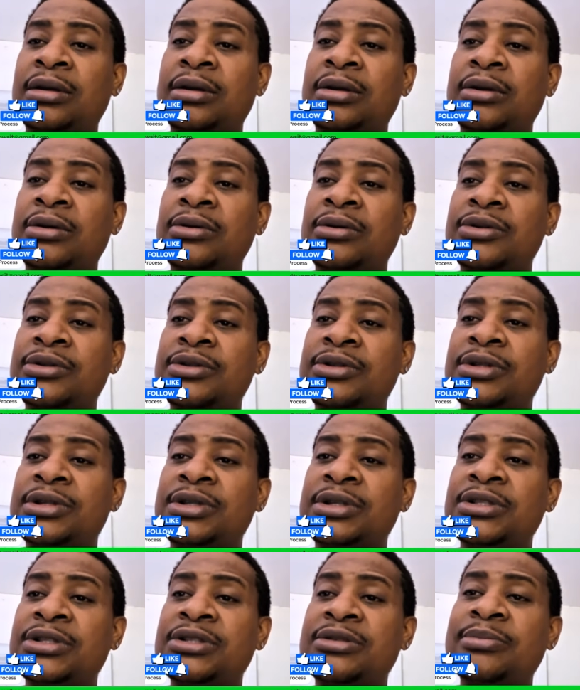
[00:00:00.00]

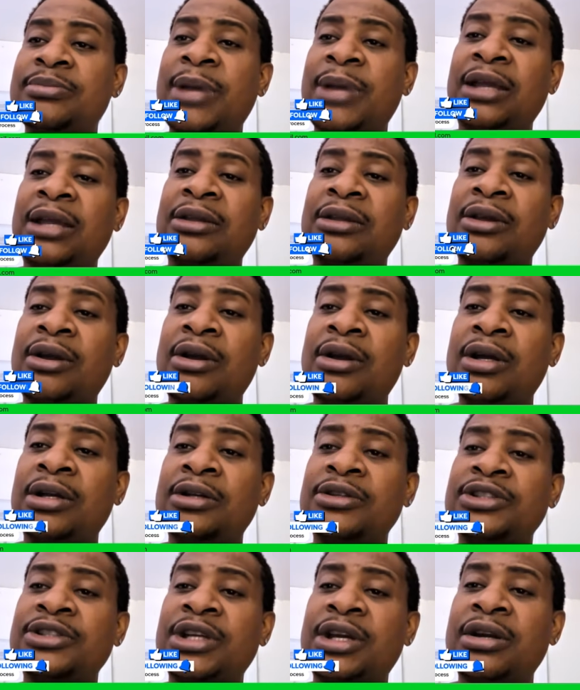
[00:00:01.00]
Christine's backyard,
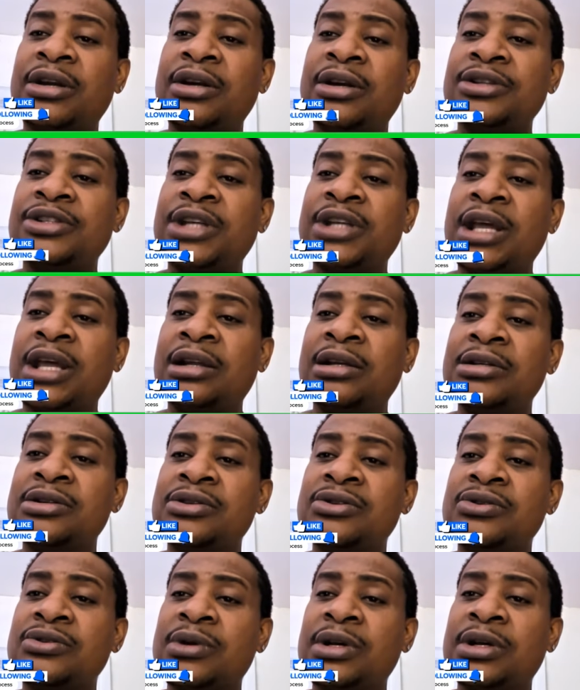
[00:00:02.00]
share her channel as
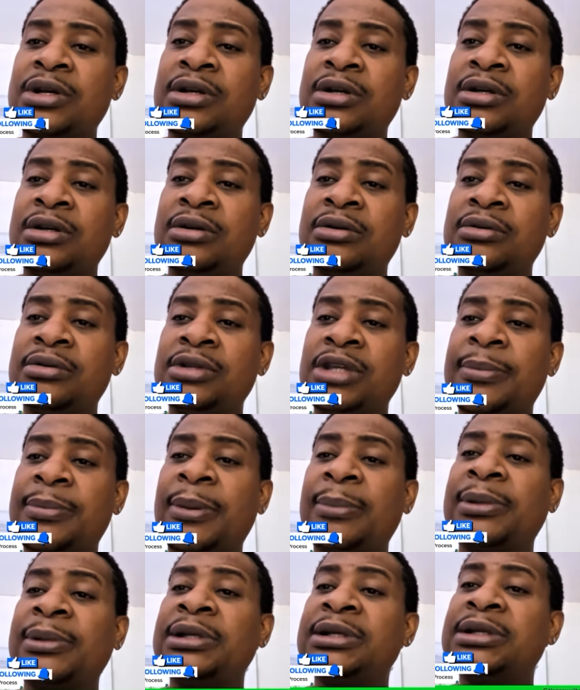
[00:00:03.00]
well. Yep, I'm
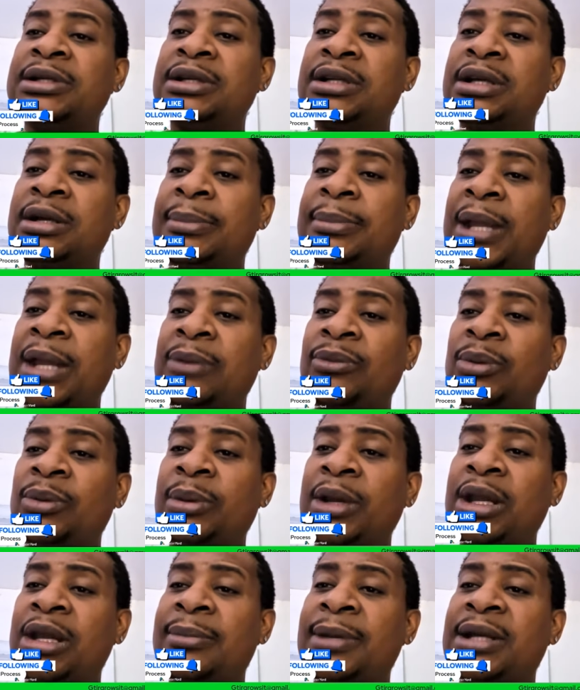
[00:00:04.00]
cleaning up and
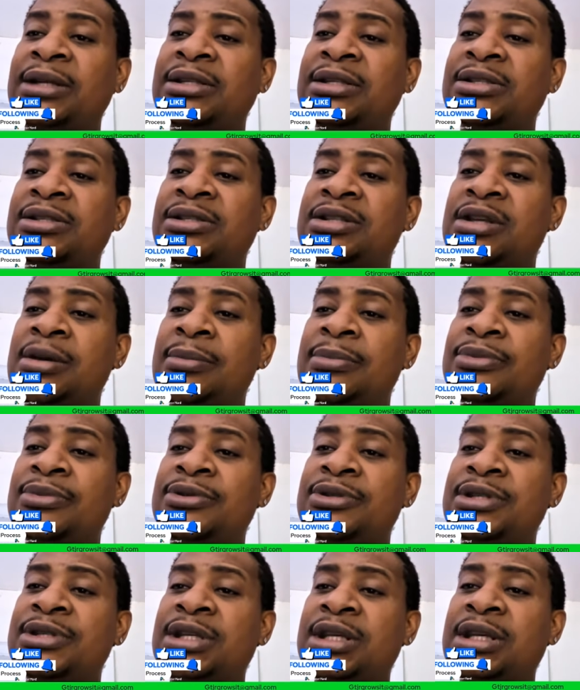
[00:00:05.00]
repairing my
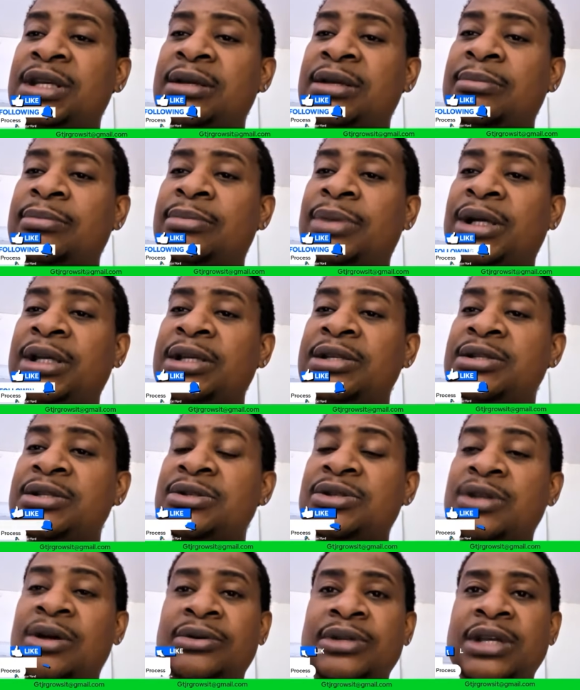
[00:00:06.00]
DWC buckets and
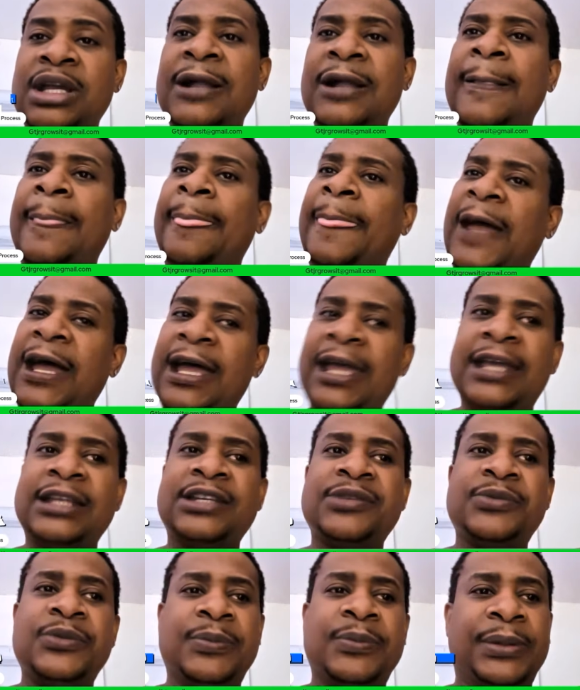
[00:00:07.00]
totes. I had to
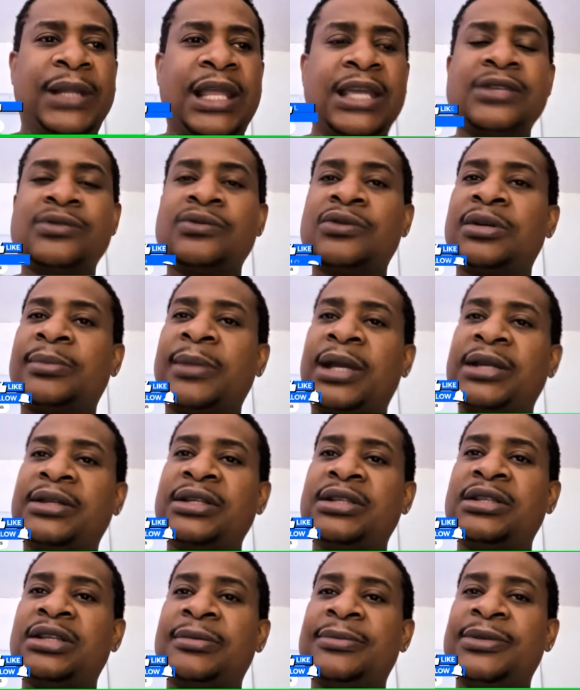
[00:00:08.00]
replace one of my
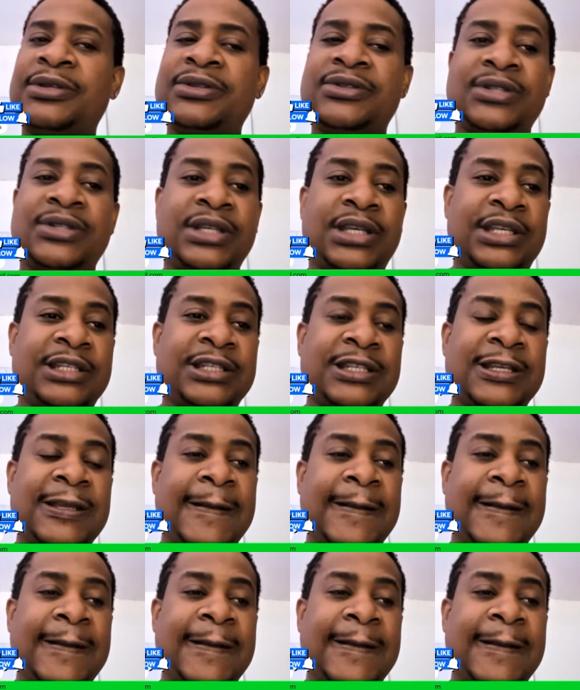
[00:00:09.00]
DWCs.